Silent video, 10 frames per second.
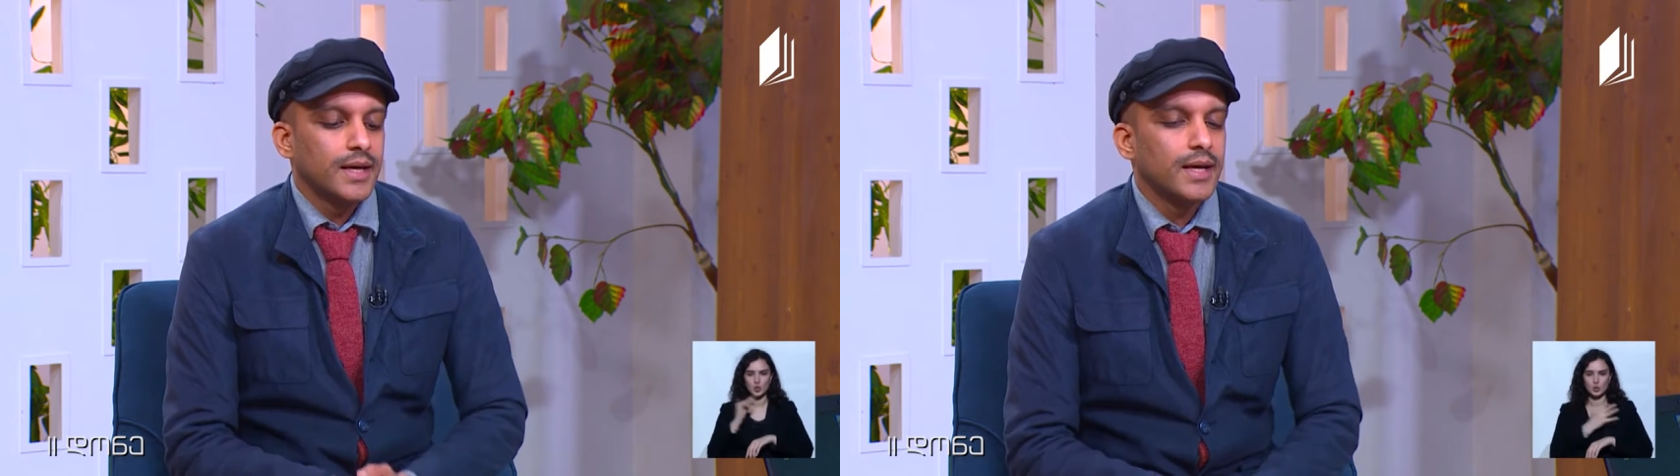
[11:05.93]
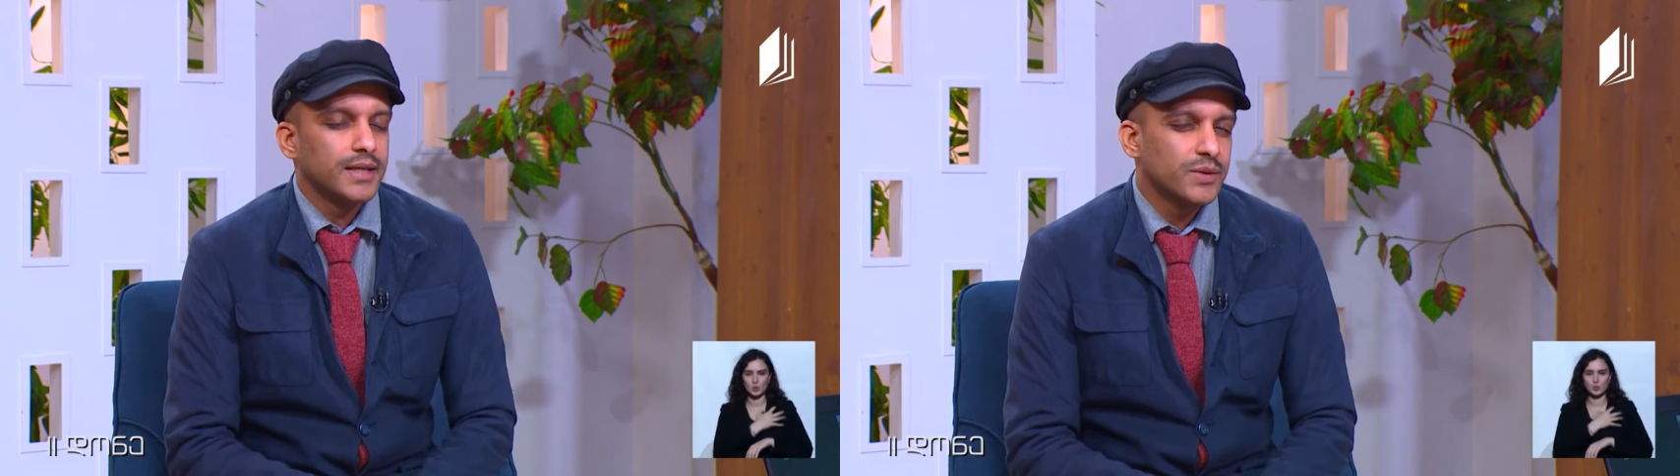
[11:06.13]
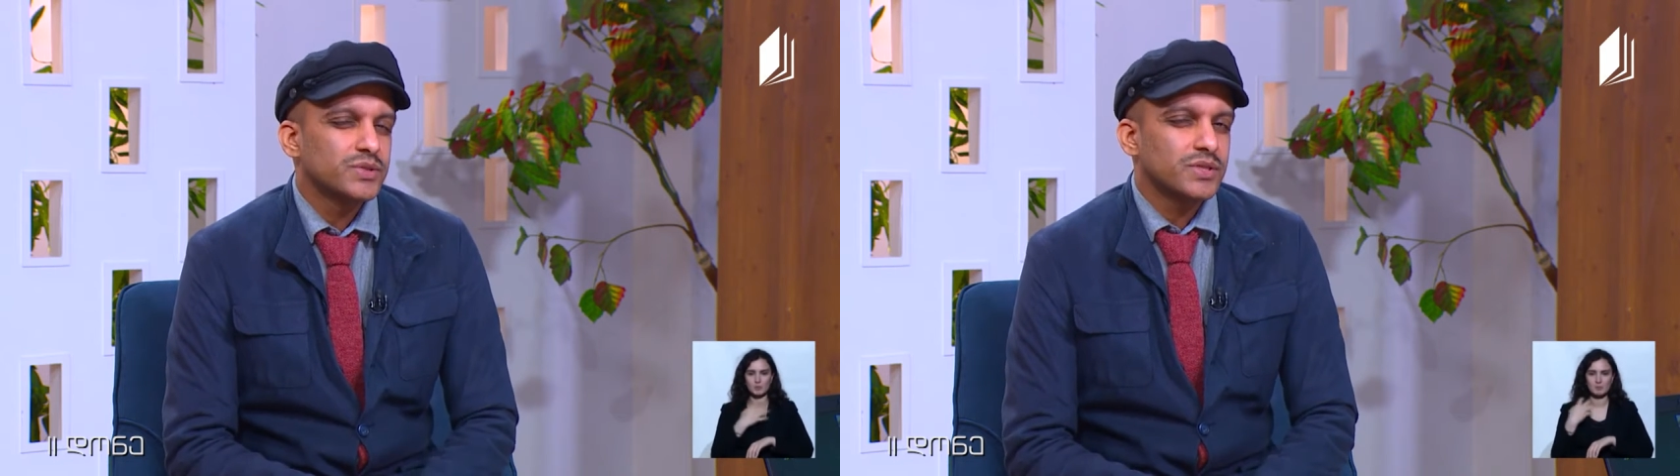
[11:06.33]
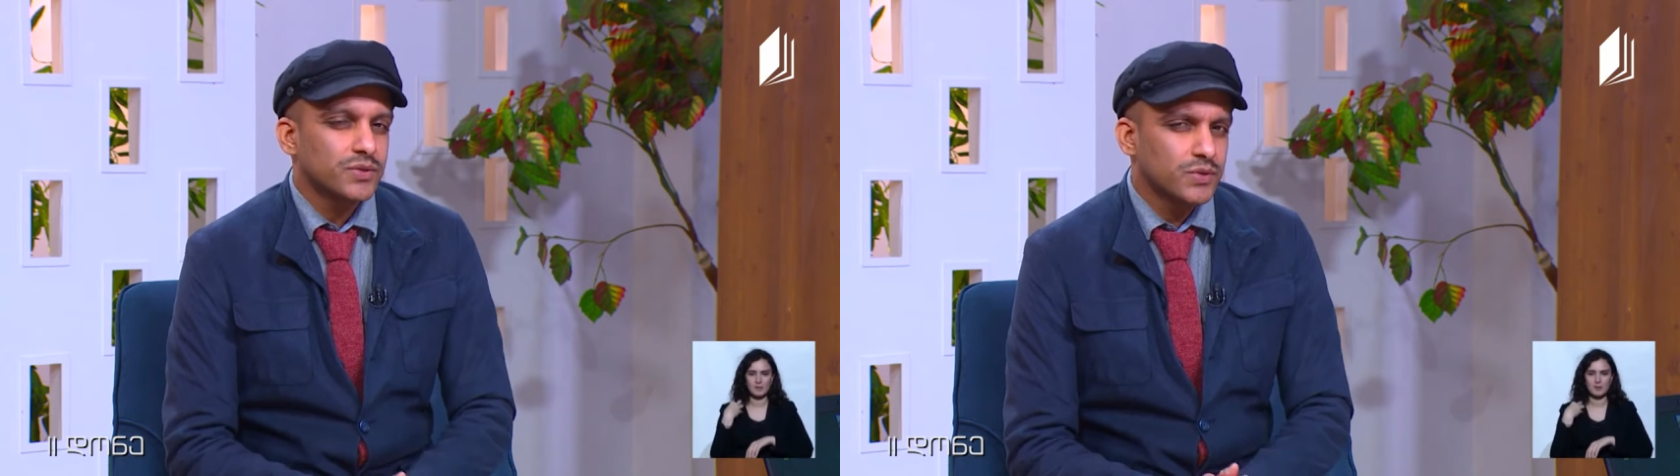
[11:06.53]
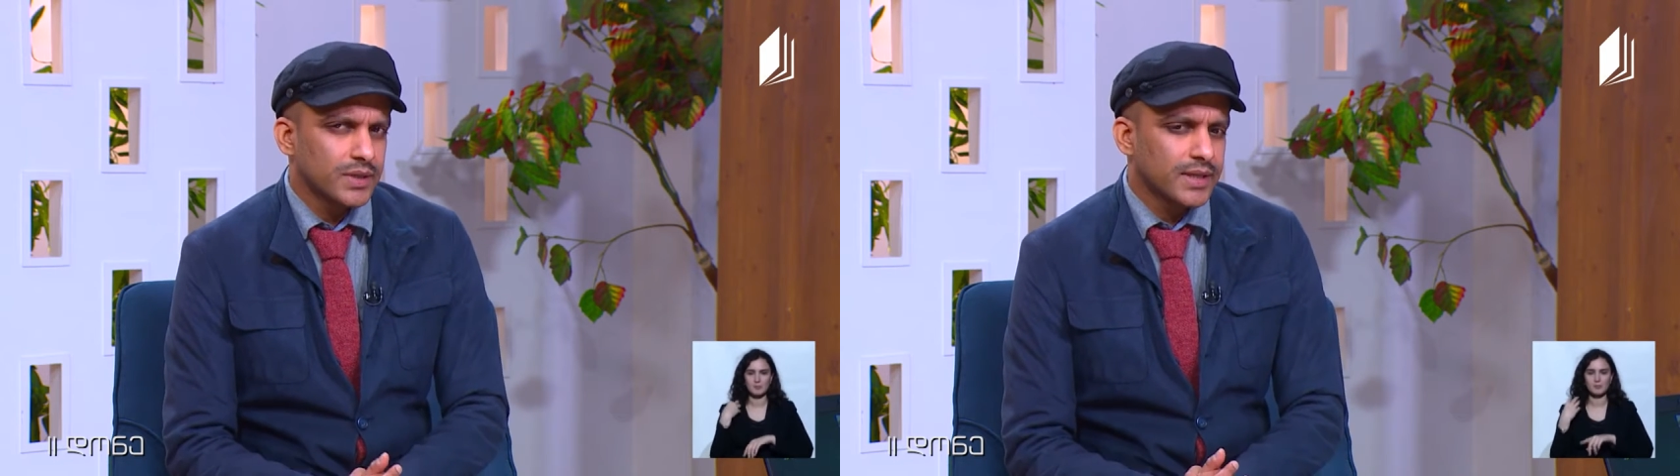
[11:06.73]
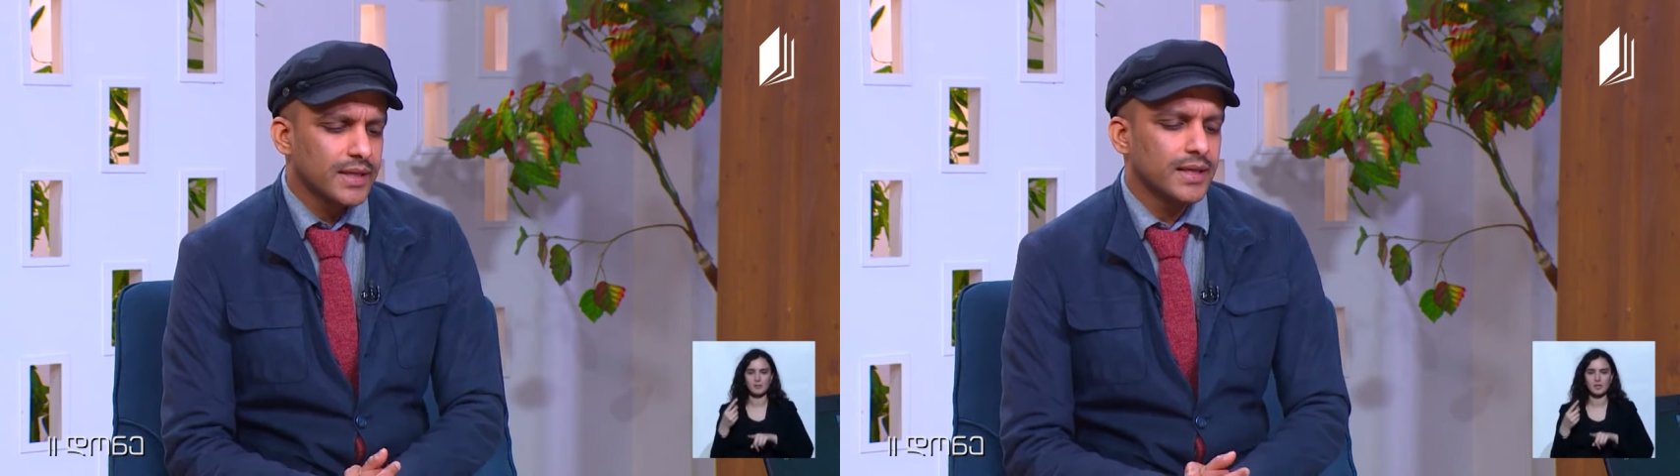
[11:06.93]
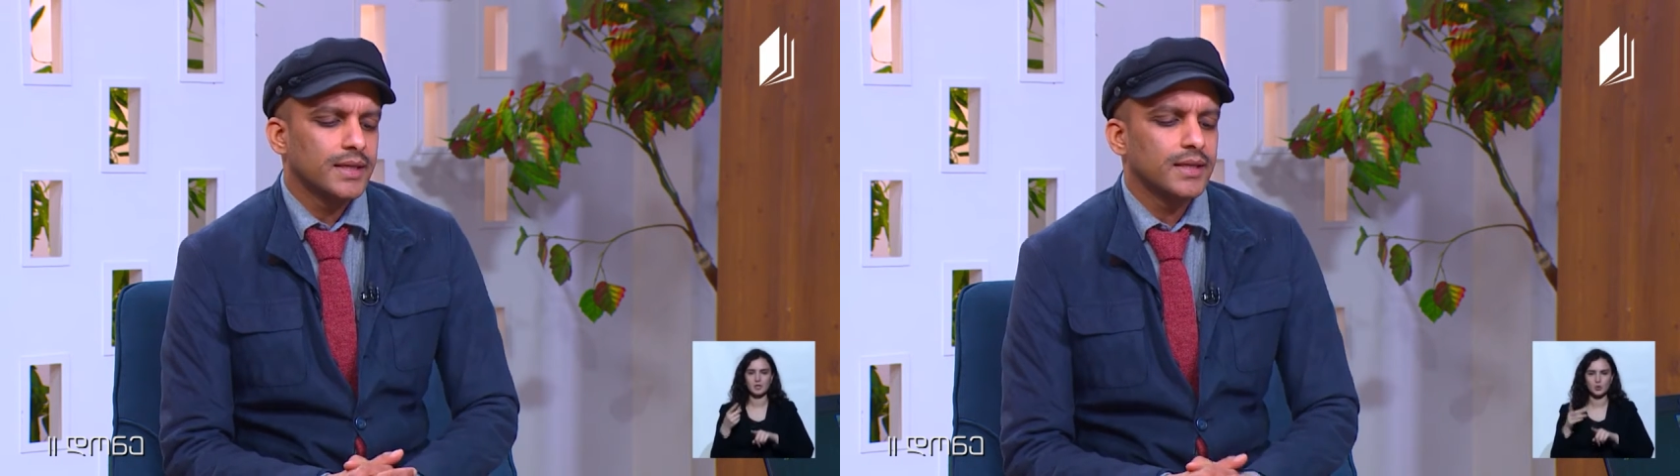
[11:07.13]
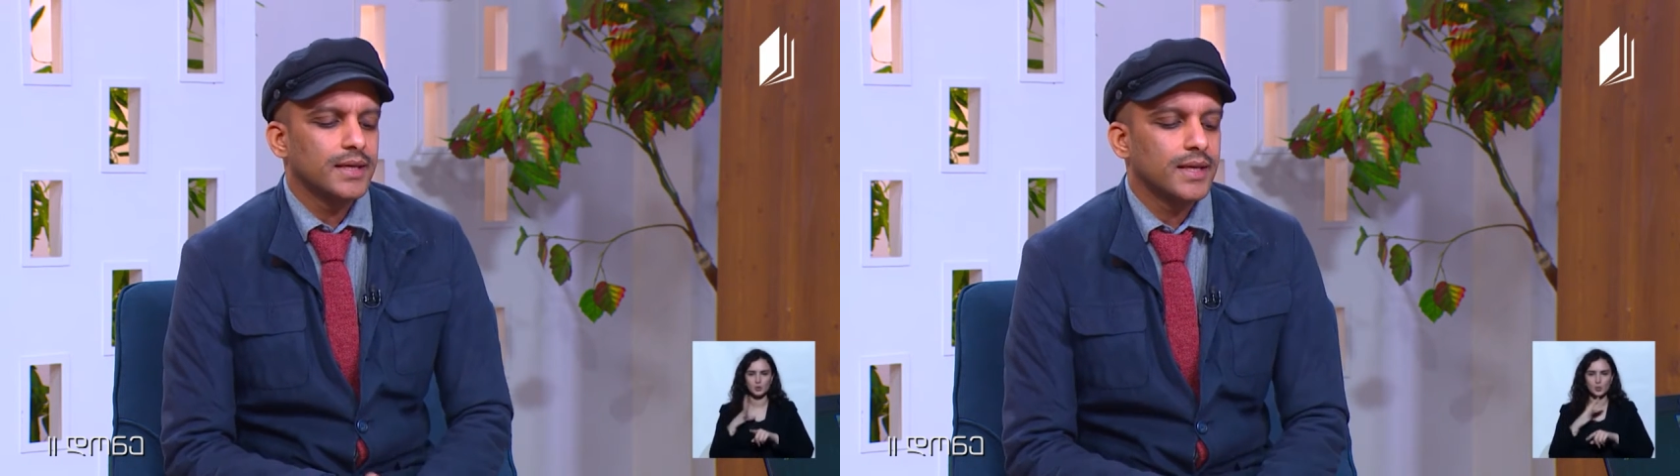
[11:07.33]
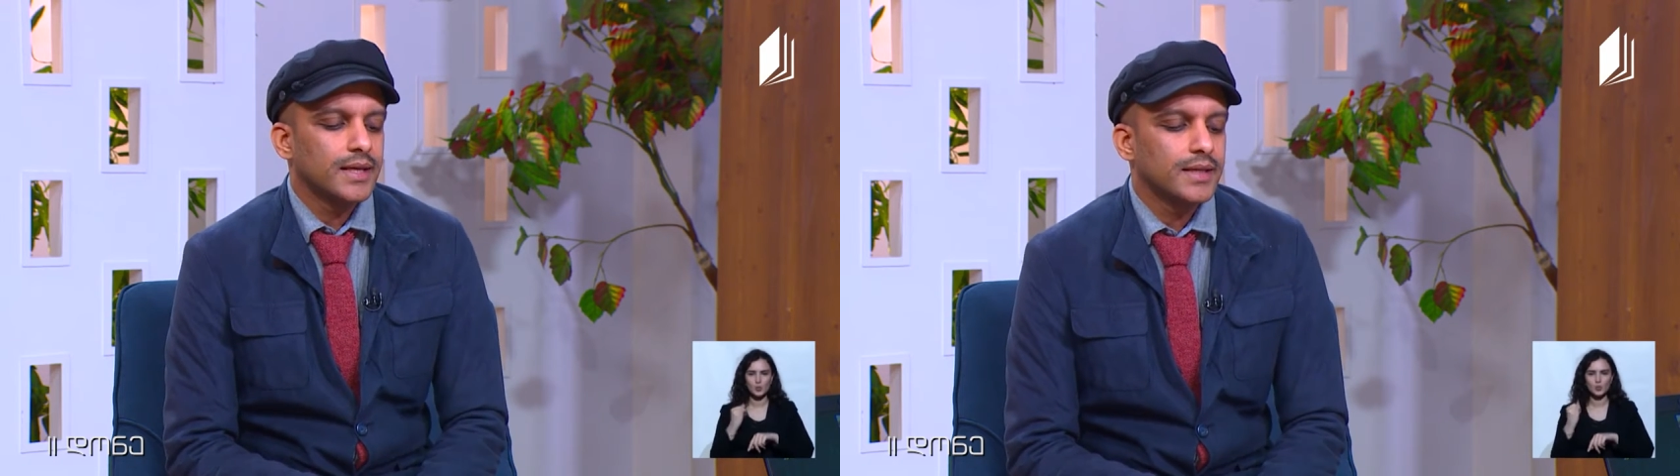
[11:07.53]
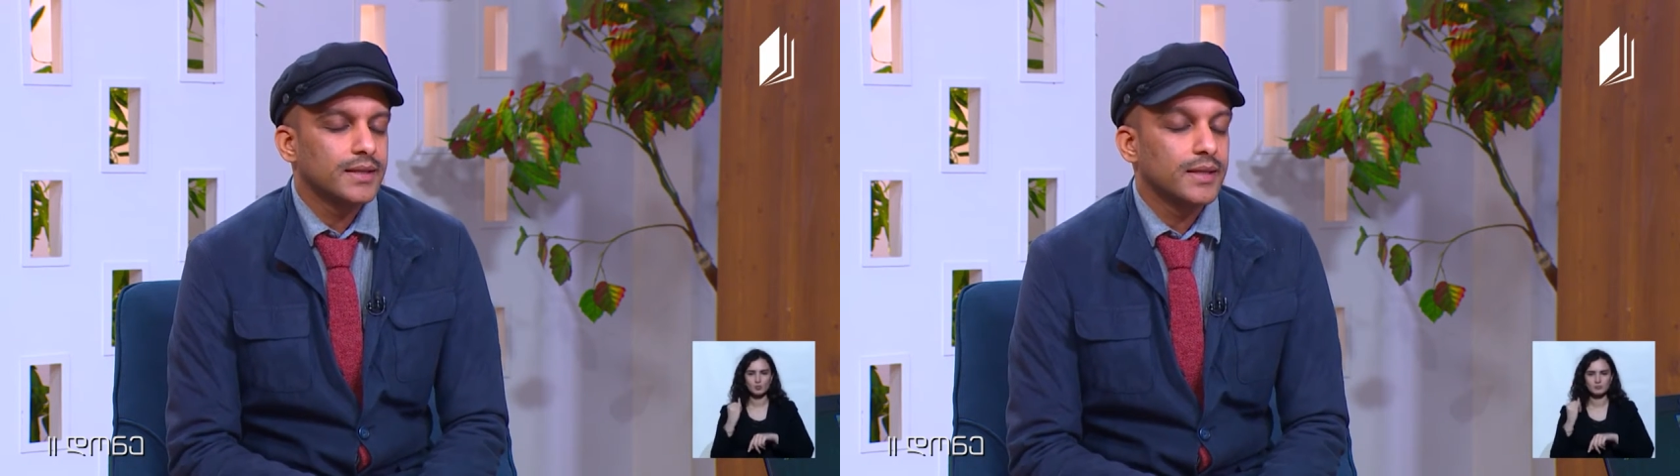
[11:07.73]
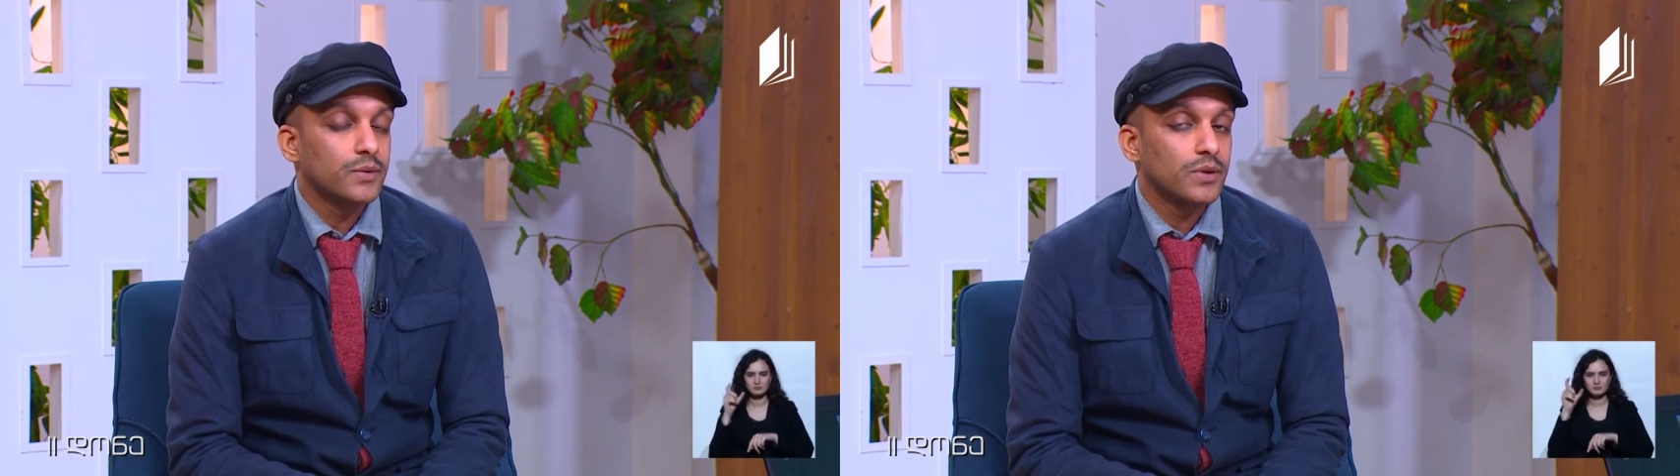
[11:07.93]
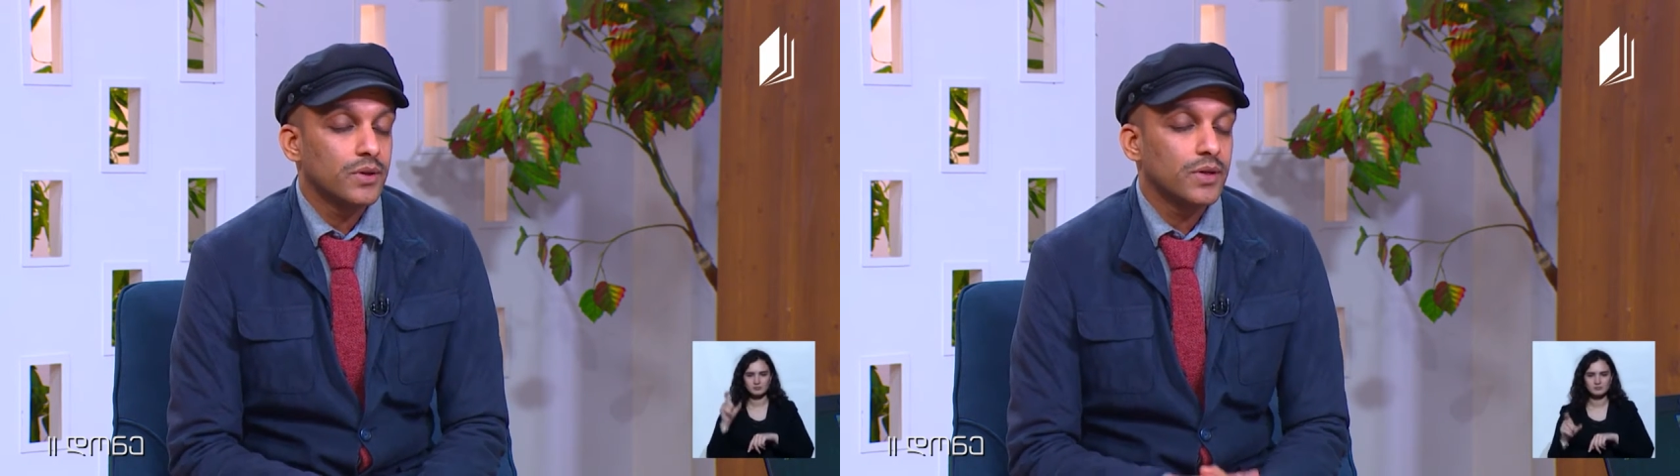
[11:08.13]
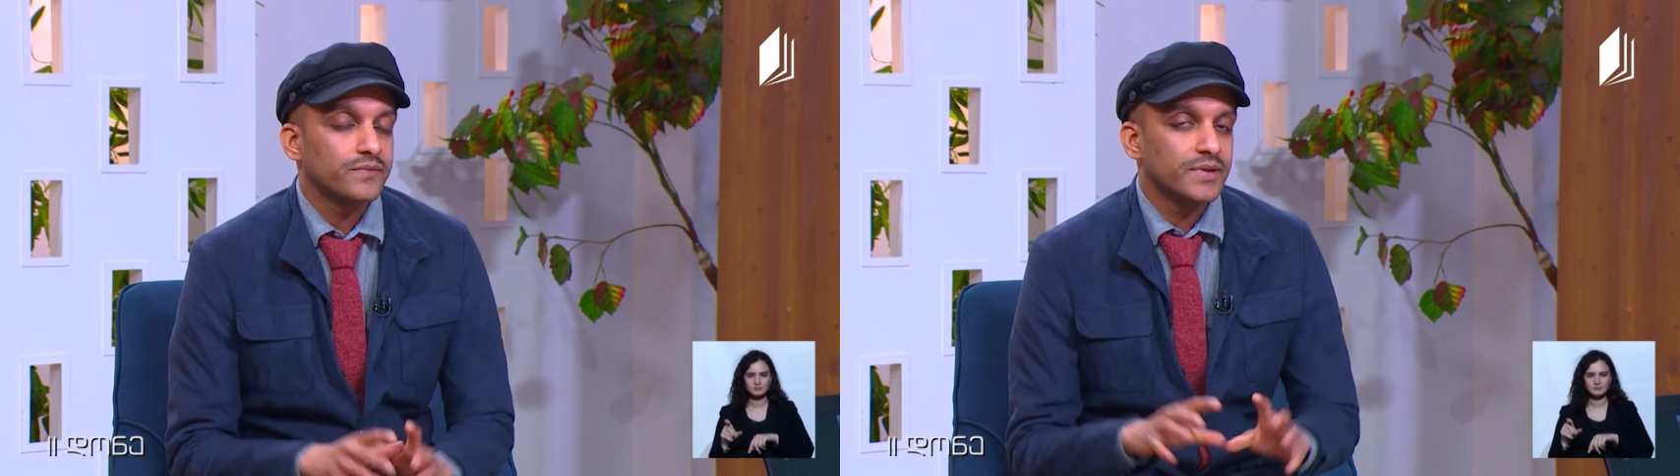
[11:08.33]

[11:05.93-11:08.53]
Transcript: And he was a cruel king, and there were a lot of